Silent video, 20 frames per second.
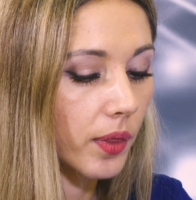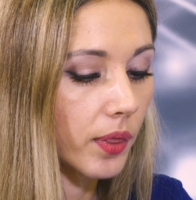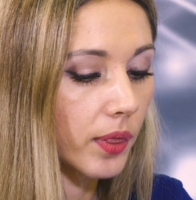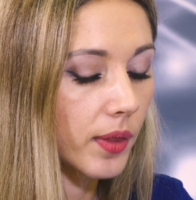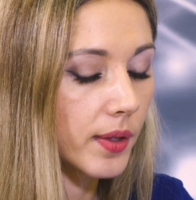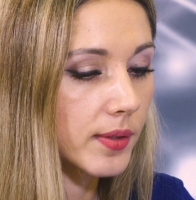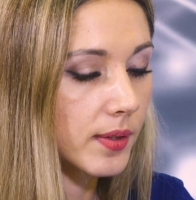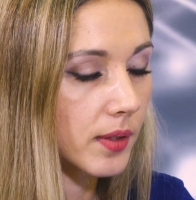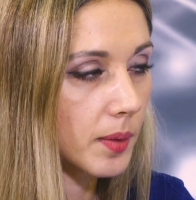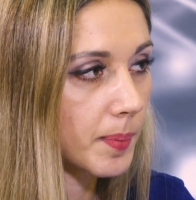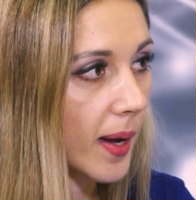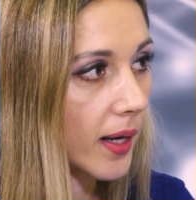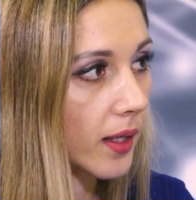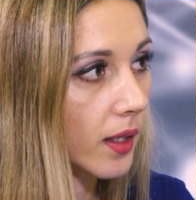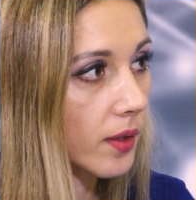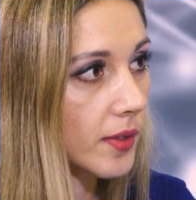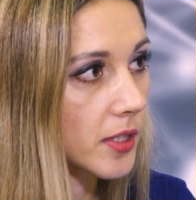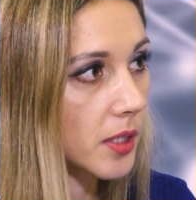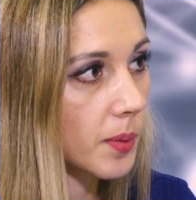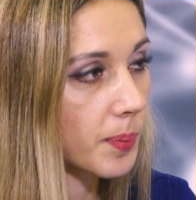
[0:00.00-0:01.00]
the
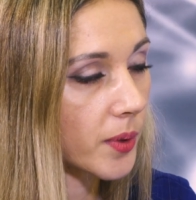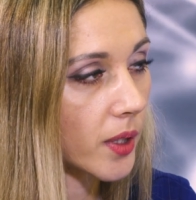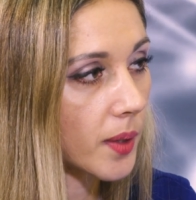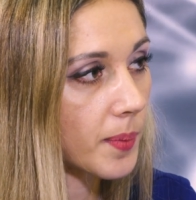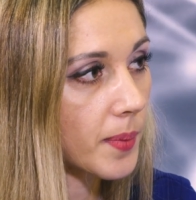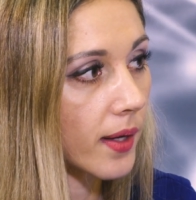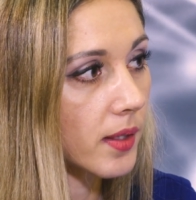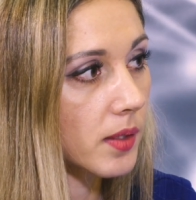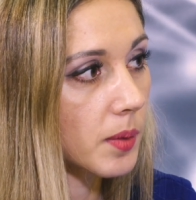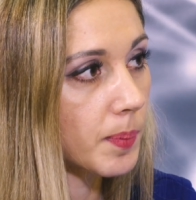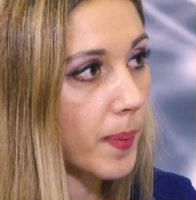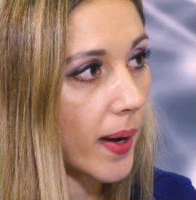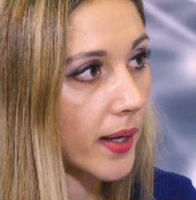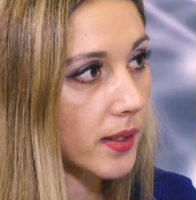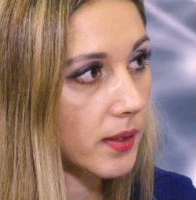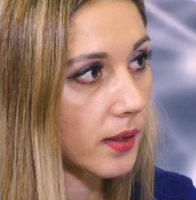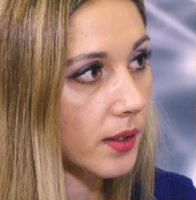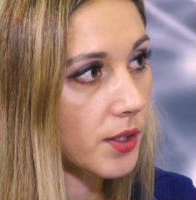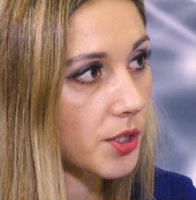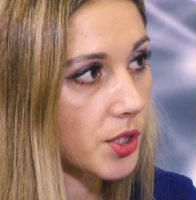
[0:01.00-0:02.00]
systematic risk premia is
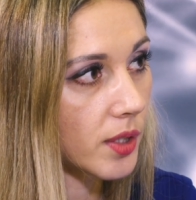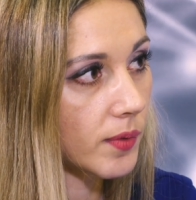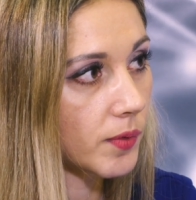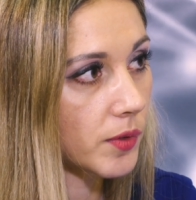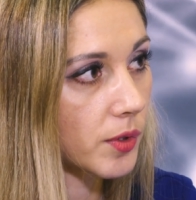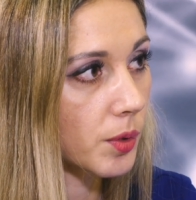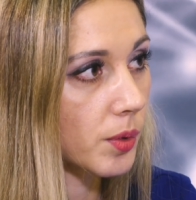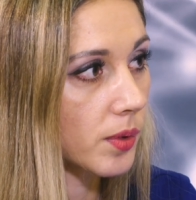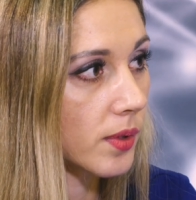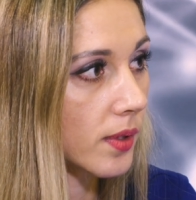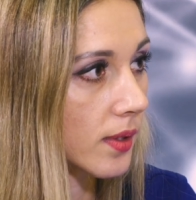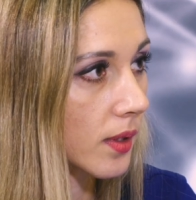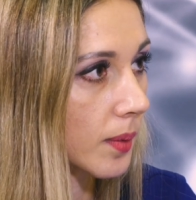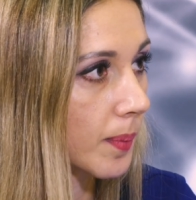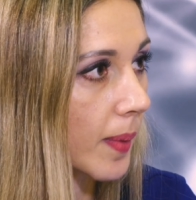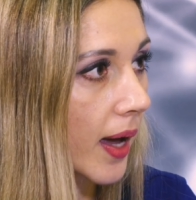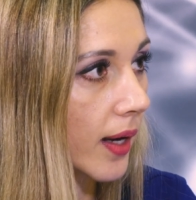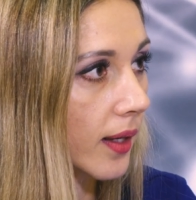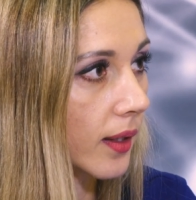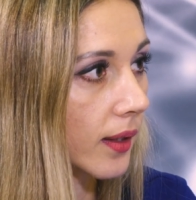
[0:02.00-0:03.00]
best achieved through
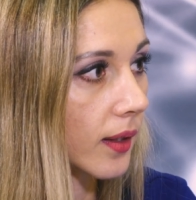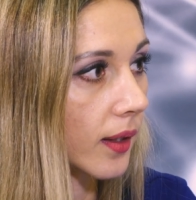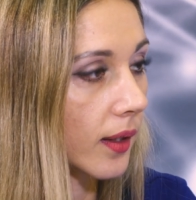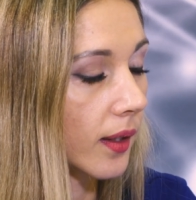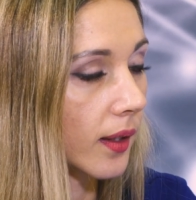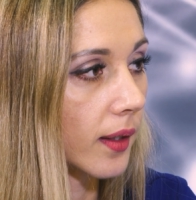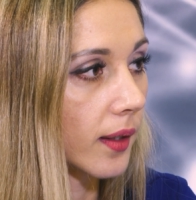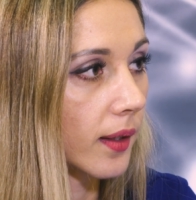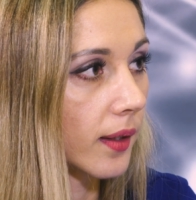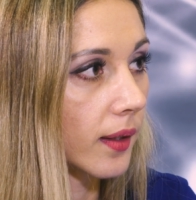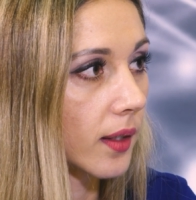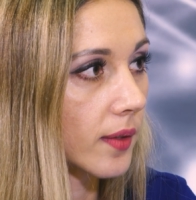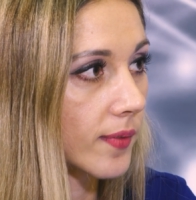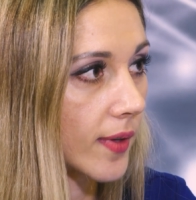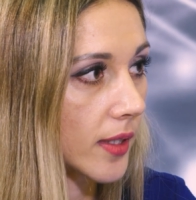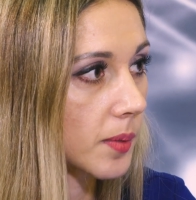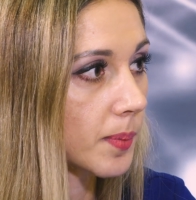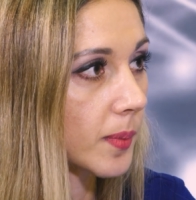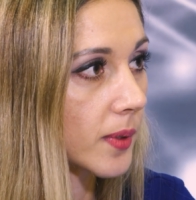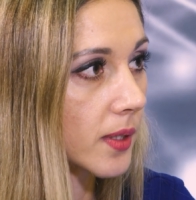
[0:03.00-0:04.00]
systematic
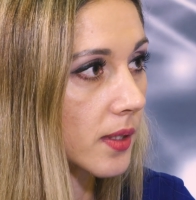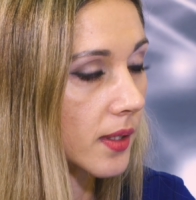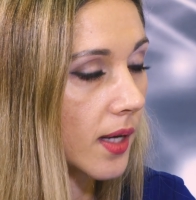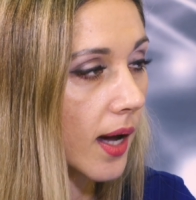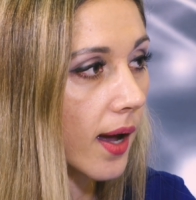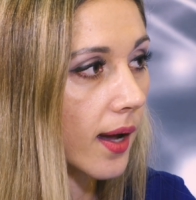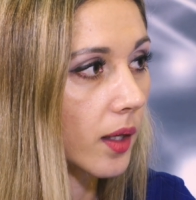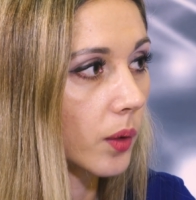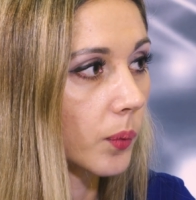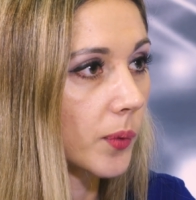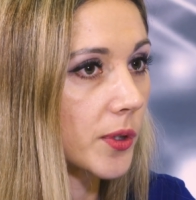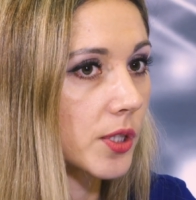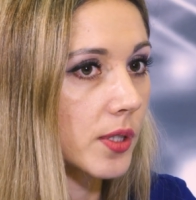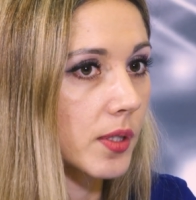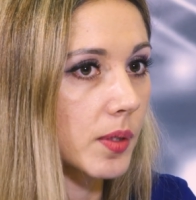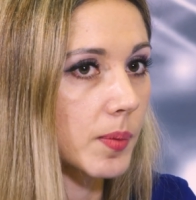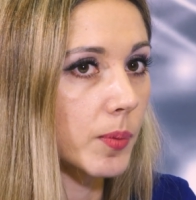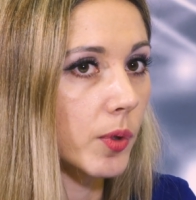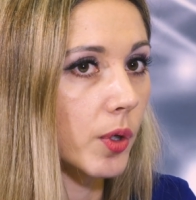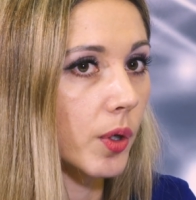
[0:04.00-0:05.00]
investment style, which
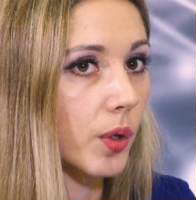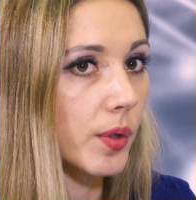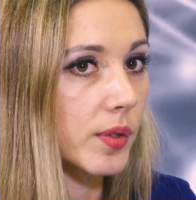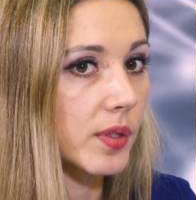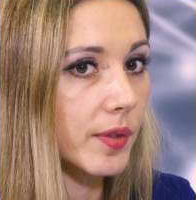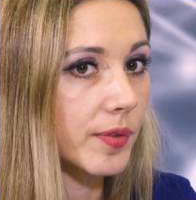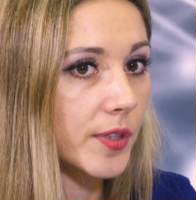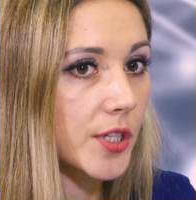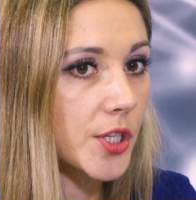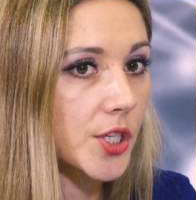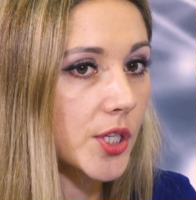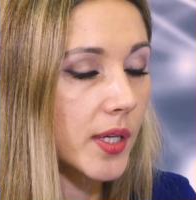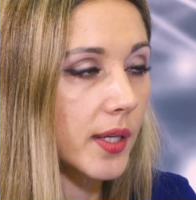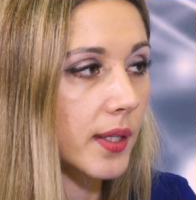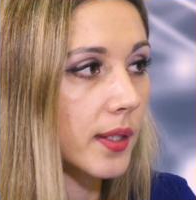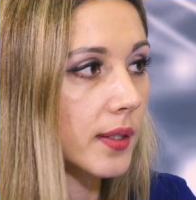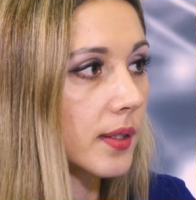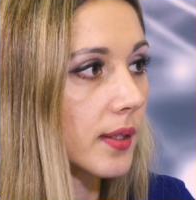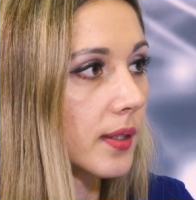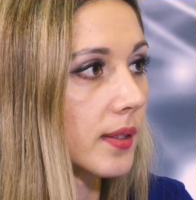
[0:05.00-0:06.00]
is more cost
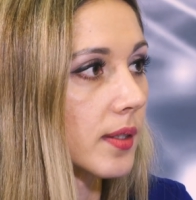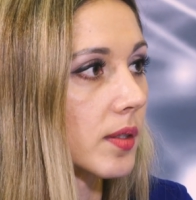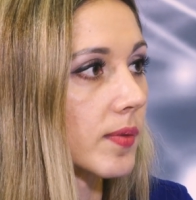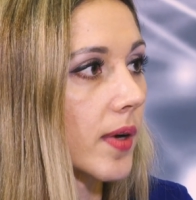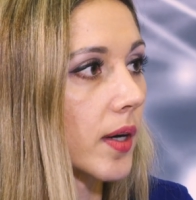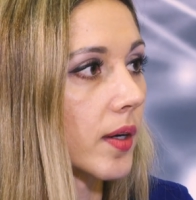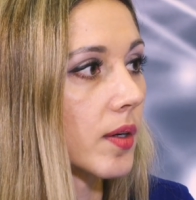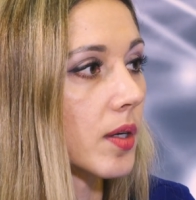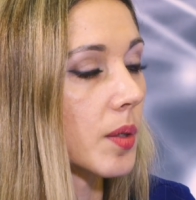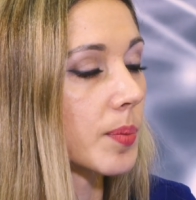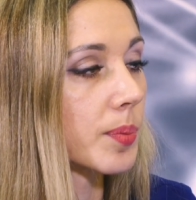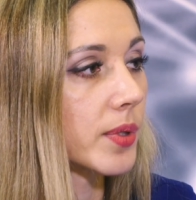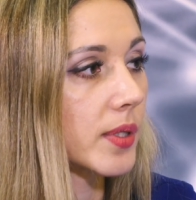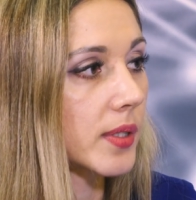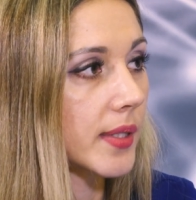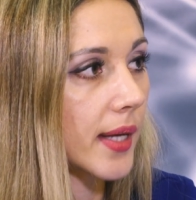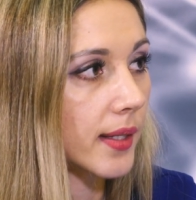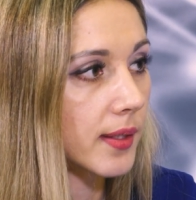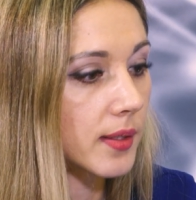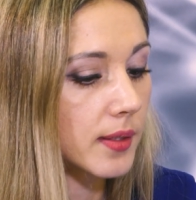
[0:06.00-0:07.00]
efficient, it is very
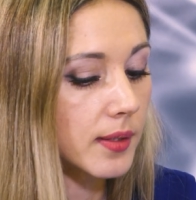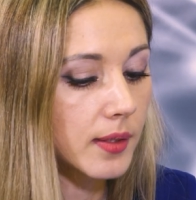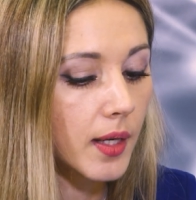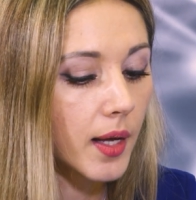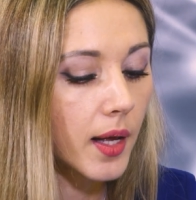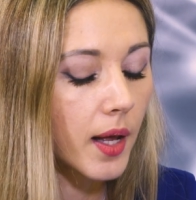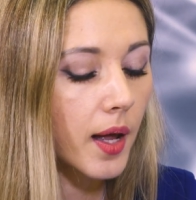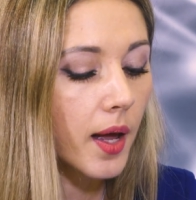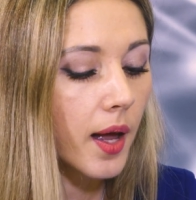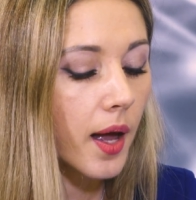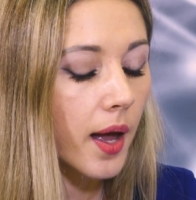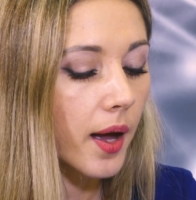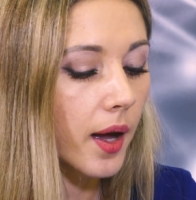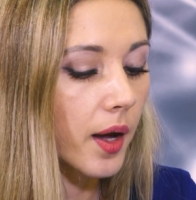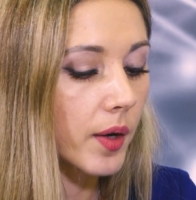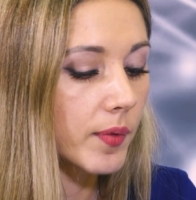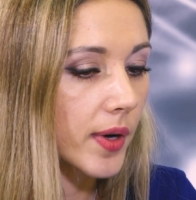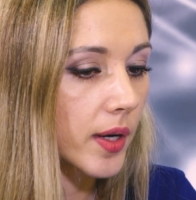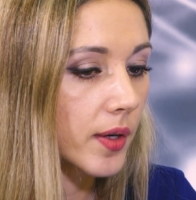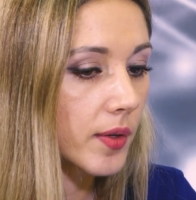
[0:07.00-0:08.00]

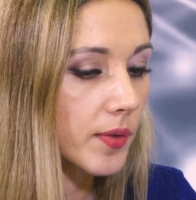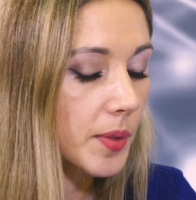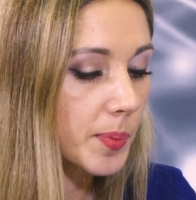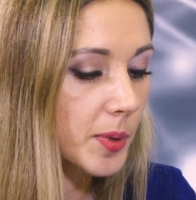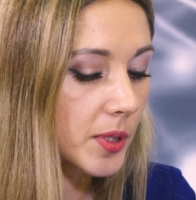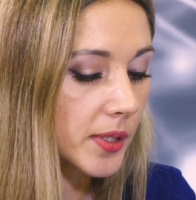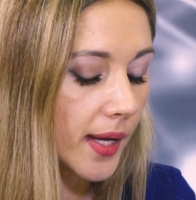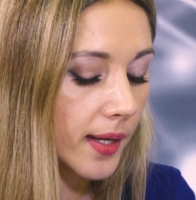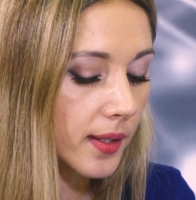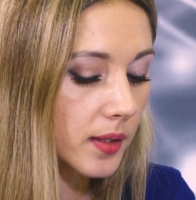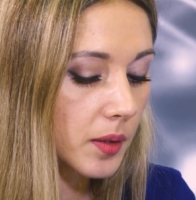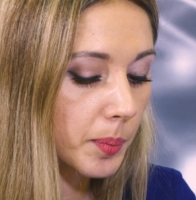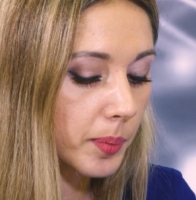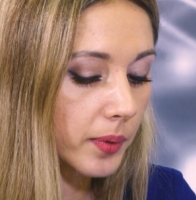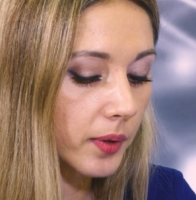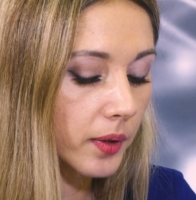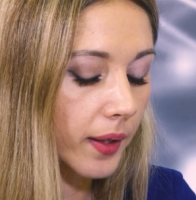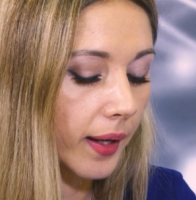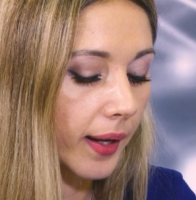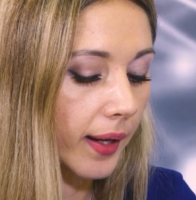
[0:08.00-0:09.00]

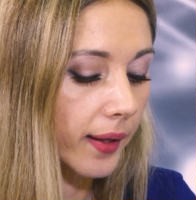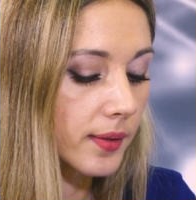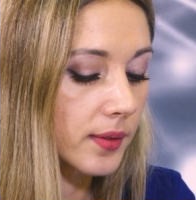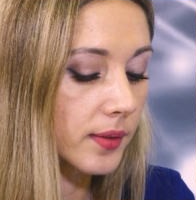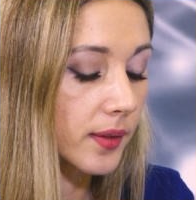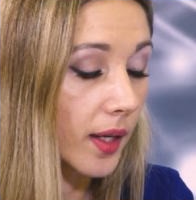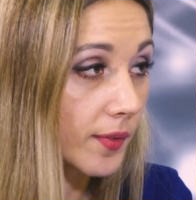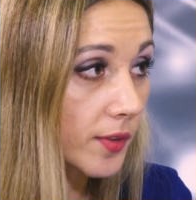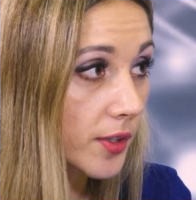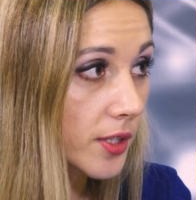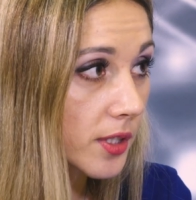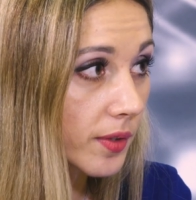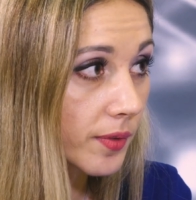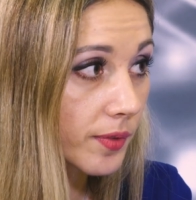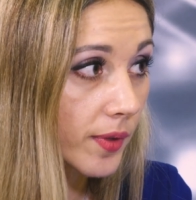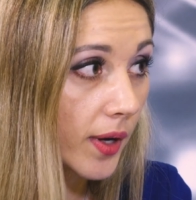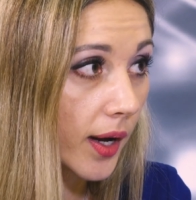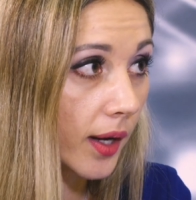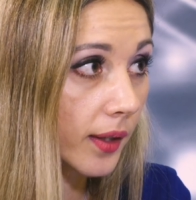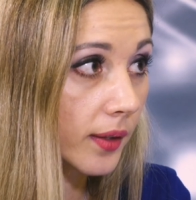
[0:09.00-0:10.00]
representable and
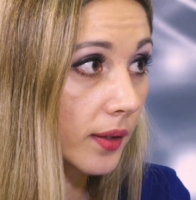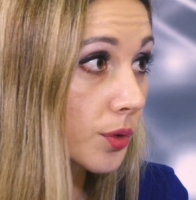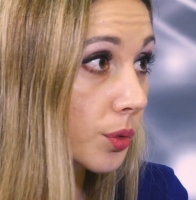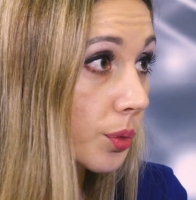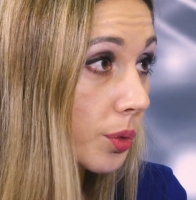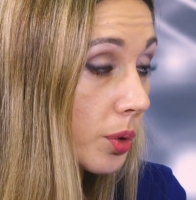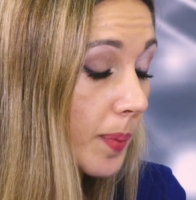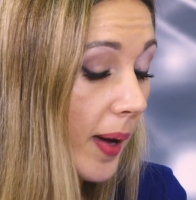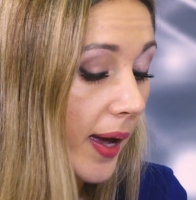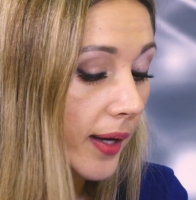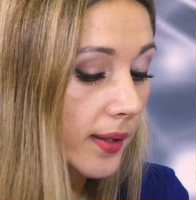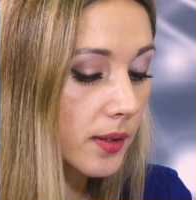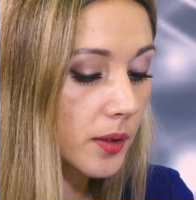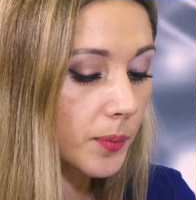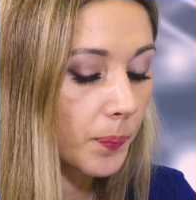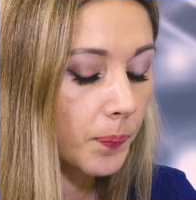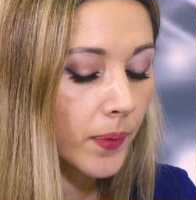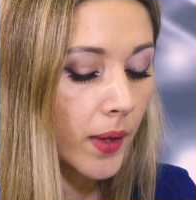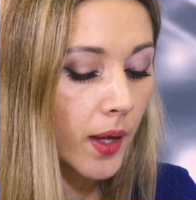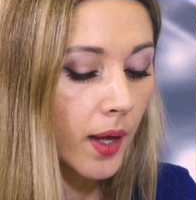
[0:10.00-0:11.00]
diversified and rules based,